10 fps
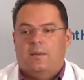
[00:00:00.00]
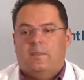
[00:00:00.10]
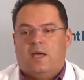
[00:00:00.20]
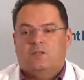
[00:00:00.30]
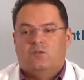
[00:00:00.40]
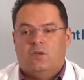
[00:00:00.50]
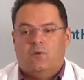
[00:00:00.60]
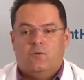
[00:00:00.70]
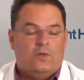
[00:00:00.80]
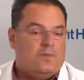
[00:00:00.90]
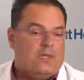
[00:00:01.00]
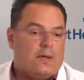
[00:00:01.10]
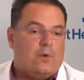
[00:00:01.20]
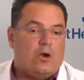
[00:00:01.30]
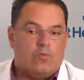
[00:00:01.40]
Actually, when we think
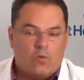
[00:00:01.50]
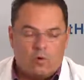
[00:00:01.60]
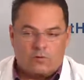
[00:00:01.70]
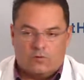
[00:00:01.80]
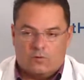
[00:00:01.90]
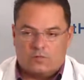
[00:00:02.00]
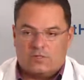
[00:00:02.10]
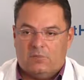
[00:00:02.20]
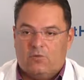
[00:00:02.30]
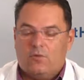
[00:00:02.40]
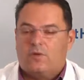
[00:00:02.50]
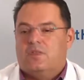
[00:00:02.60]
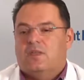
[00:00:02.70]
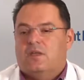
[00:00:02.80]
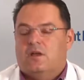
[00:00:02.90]
about our workforce, and we were
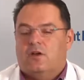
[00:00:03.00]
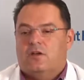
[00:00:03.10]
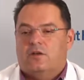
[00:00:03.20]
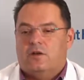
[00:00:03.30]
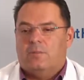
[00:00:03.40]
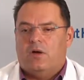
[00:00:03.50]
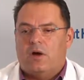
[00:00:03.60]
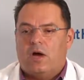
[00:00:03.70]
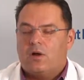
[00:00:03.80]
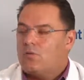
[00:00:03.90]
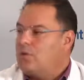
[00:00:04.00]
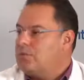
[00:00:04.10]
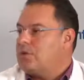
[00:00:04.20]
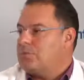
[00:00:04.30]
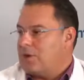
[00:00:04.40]
thinking earlier about how are we
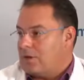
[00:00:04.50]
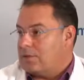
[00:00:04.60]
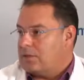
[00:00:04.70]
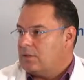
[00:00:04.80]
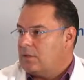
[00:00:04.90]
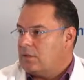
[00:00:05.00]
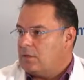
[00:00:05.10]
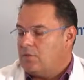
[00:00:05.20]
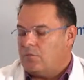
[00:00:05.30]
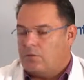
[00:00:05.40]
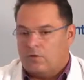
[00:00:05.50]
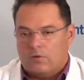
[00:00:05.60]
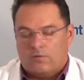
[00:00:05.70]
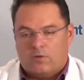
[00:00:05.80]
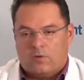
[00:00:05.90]
preparing
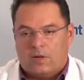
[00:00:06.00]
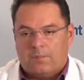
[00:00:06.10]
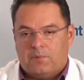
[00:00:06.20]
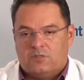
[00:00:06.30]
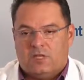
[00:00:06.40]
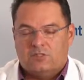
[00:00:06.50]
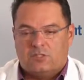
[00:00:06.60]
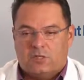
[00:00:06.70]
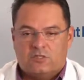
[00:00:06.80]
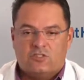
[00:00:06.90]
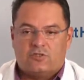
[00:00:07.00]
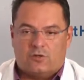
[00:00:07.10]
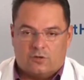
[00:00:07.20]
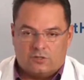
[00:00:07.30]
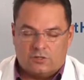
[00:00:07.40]
for a potential
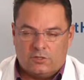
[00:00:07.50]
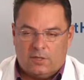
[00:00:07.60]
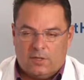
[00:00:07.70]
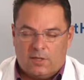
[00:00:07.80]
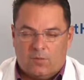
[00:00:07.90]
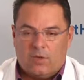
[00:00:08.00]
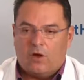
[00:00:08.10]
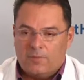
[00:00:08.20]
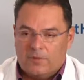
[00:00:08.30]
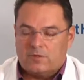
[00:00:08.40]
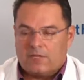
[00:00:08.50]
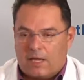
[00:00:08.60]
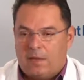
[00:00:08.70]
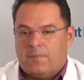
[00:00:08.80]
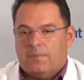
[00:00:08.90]
surge that we hope it doesn't
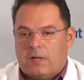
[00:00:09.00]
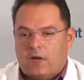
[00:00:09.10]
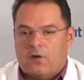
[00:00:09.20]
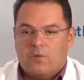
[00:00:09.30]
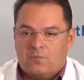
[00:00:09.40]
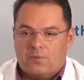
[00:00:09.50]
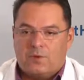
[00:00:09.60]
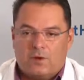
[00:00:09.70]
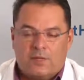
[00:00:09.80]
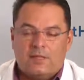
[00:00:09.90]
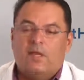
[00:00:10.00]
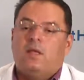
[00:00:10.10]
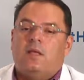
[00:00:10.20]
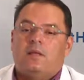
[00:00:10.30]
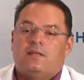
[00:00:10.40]
happen, but how are we preparing?
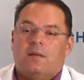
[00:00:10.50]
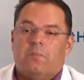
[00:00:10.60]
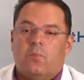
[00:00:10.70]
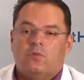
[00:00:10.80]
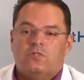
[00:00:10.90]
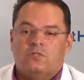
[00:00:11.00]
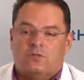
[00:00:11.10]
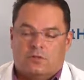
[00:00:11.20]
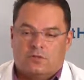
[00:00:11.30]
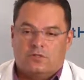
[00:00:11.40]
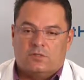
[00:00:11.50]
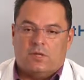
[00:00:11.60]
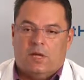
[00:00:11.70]
The boosters,